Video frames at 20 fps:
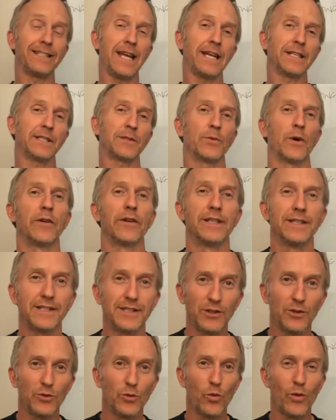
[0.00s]
Yes, we're
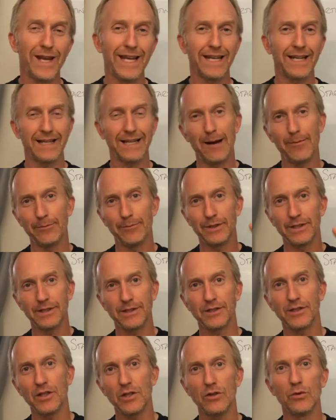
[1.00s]
into week number
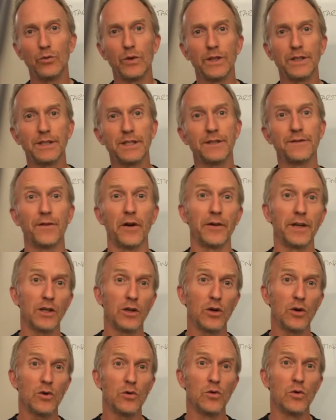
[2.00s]
2, which is very
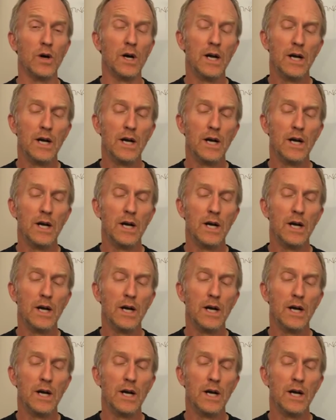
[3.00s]
cool.